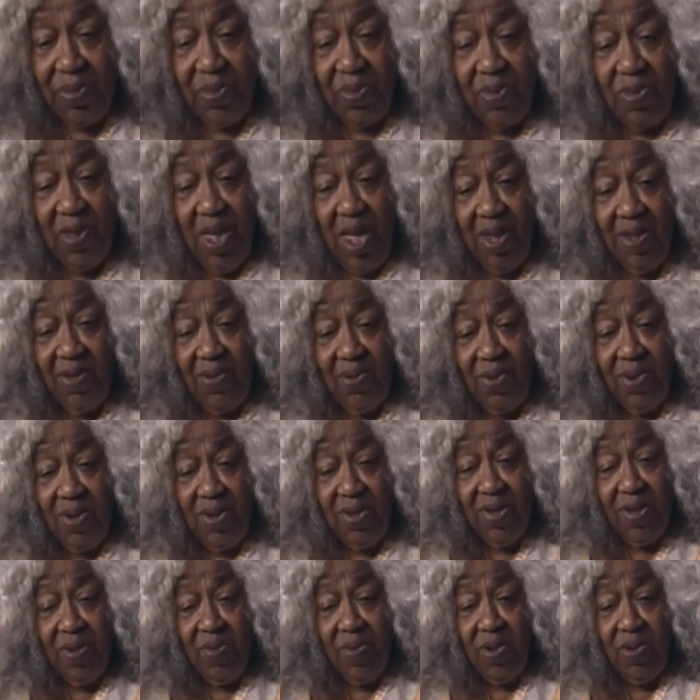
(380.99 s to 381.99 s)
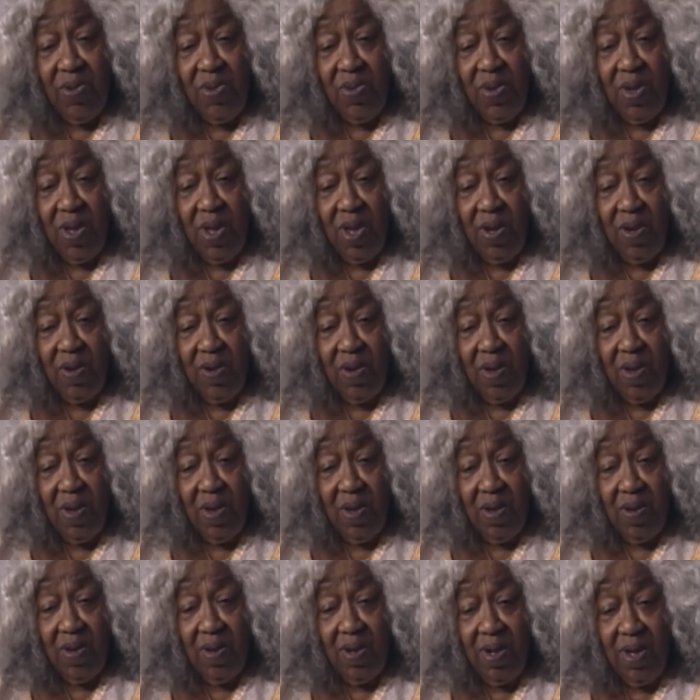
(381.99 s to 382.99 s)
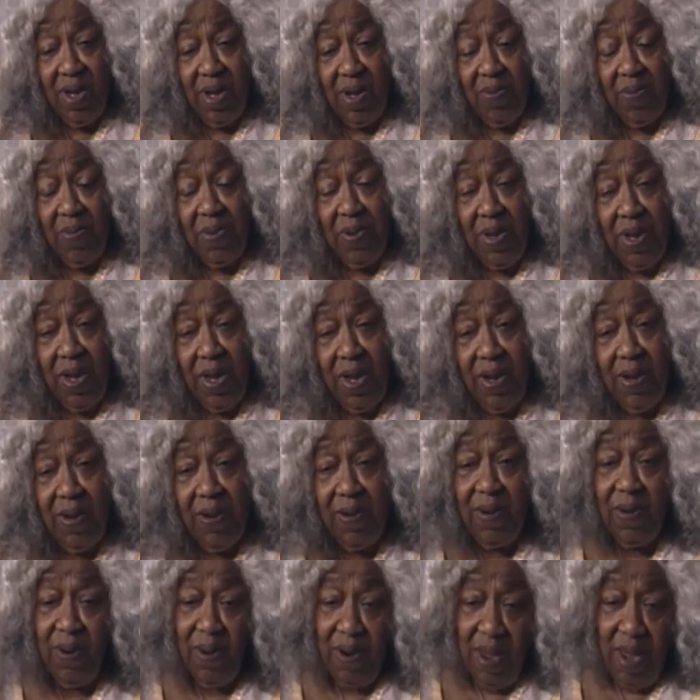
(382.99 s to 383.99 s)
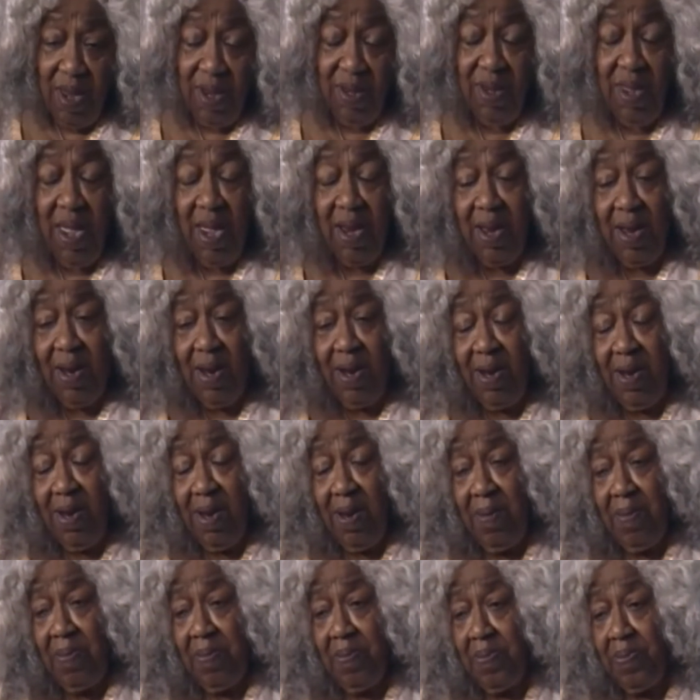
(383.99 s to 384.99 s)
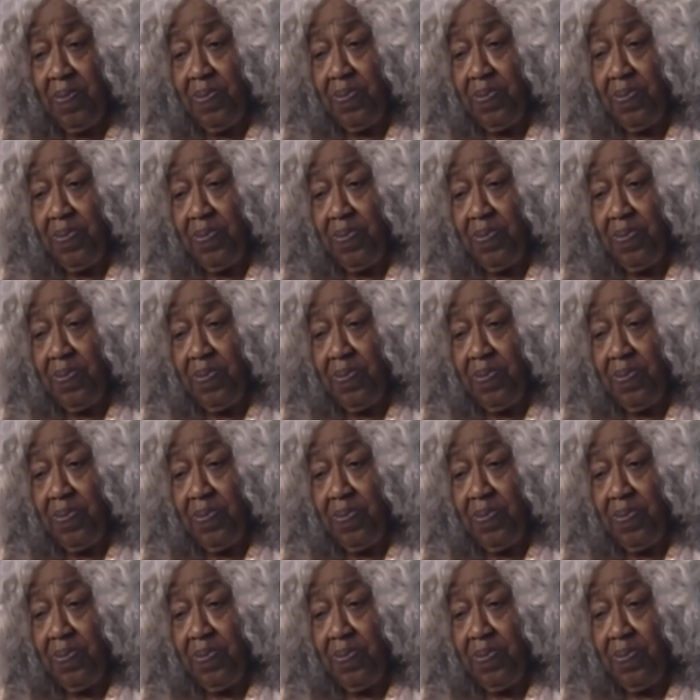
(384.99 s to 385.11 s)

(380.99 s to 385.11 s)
that's when Jimmy and uh, Glenn played at that club.